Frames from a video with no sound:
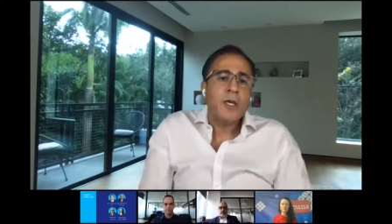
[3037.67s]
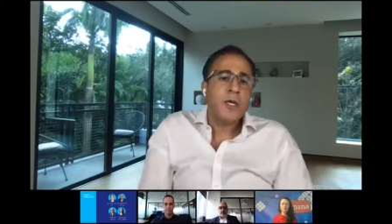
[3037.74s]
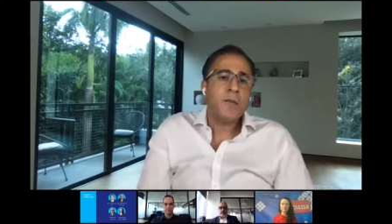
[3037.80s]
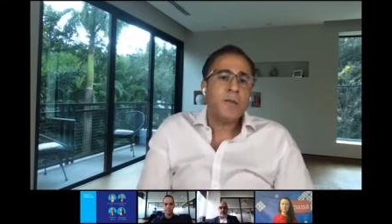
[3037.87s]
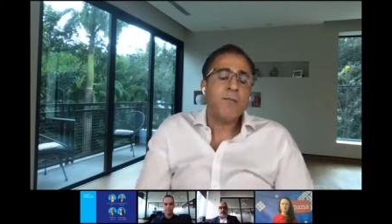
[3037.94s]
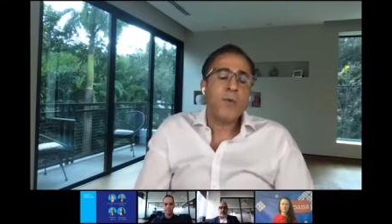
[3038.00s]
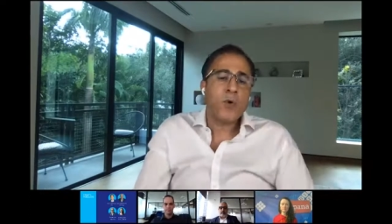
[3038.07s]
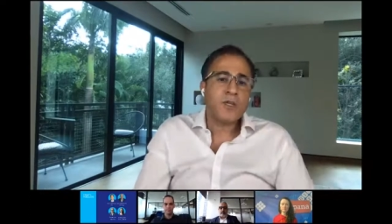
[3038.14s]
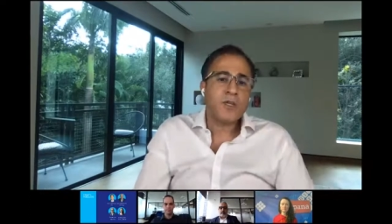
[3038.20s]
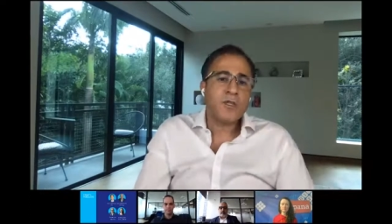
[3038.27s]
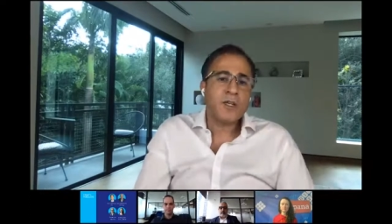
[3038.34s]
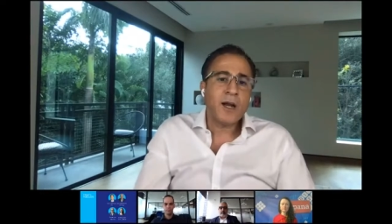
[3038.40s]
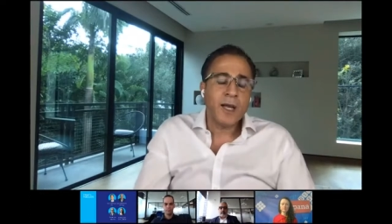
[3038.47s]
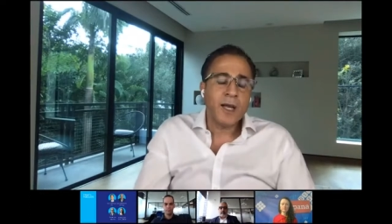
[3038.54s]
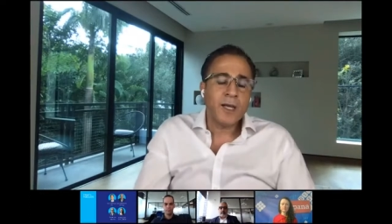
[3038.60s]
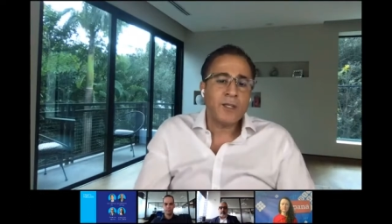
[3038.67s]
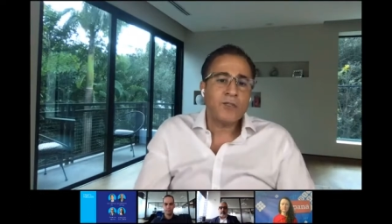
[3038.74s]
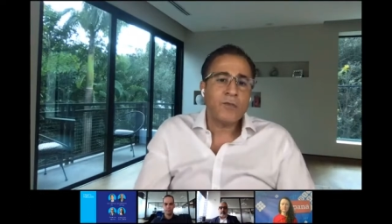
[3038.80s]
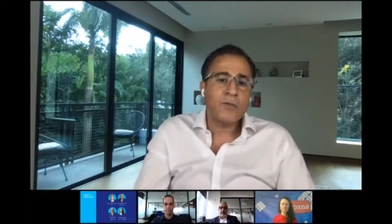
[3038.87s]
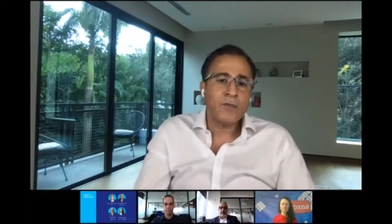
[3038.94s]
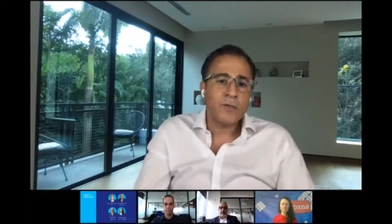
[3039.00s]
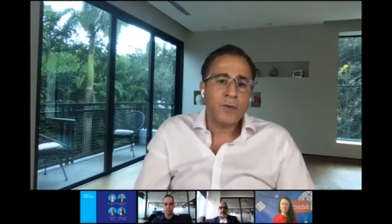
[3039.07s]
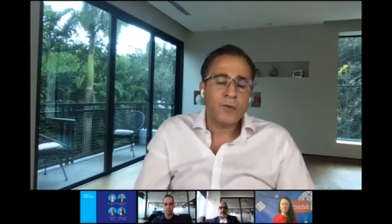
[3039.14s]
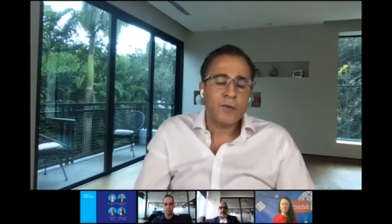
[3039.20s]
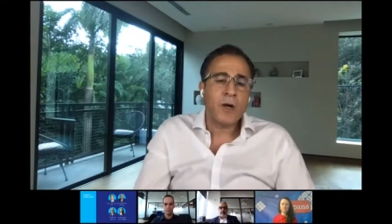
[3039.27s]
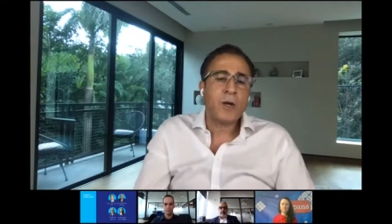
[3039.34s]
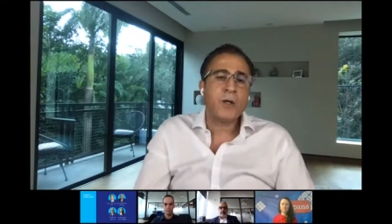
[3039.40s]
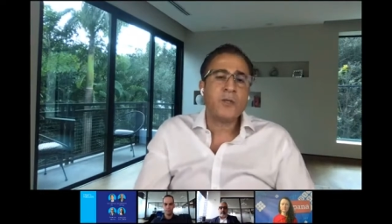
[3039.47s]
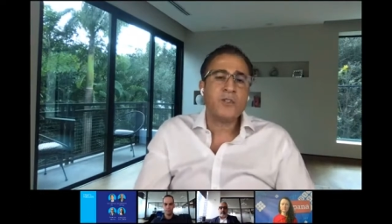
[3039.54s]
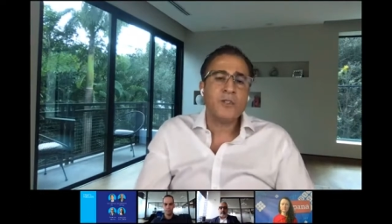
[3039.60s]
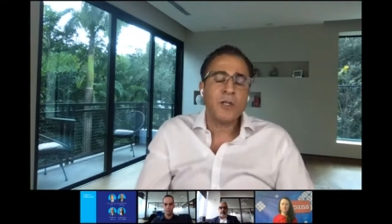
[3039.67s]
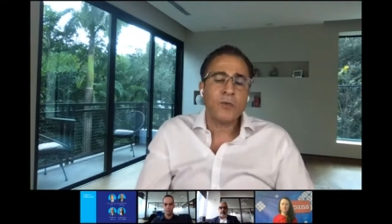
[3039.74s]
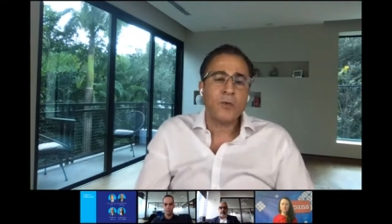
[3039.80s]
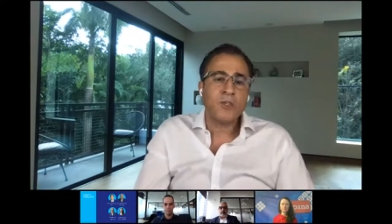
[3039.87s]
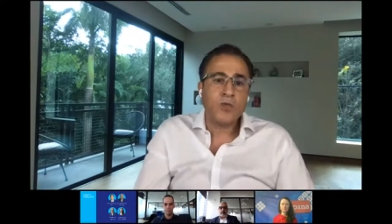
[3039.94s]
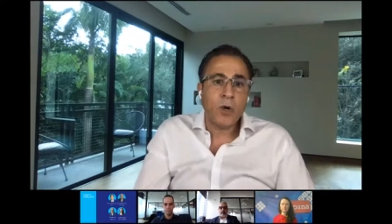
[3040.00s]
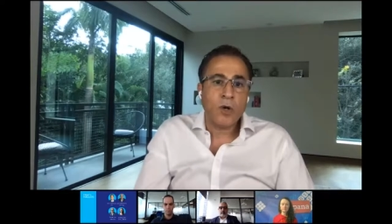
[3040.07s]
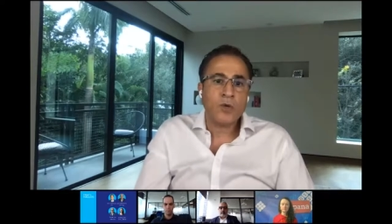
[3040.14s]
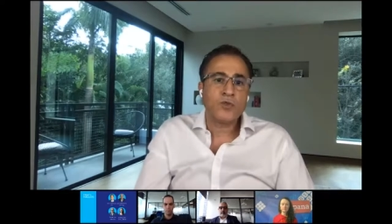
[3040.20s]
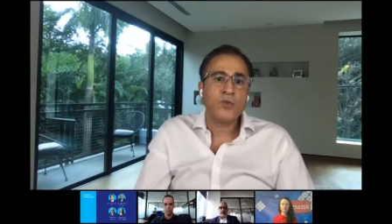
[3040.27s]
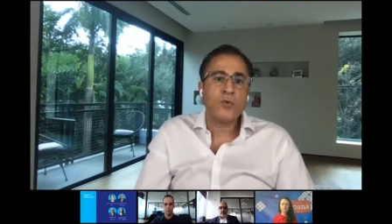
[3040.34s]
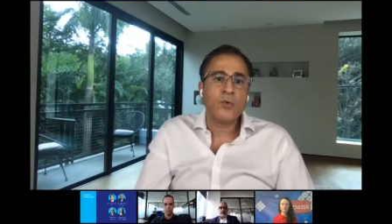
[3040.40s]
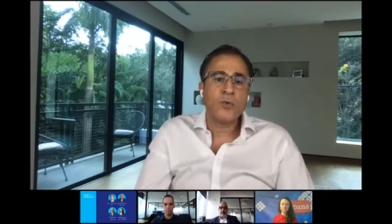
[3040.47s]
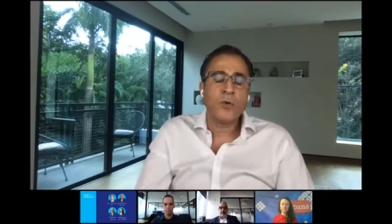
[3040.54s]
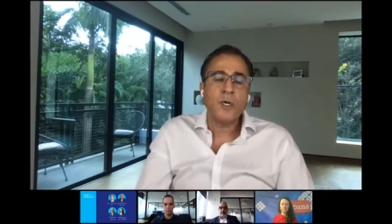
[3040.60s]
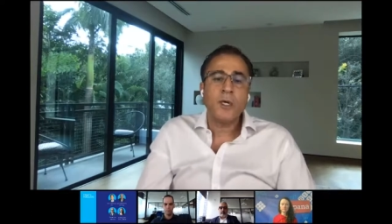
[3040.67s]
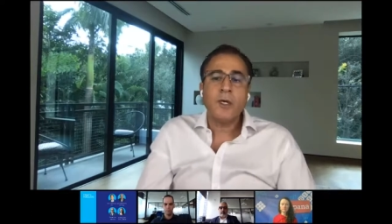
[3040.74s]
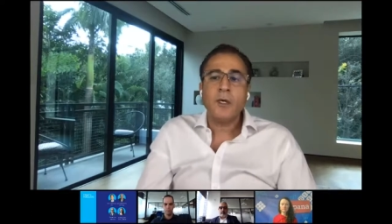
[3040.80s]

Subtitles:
important clients of ours that we talk to,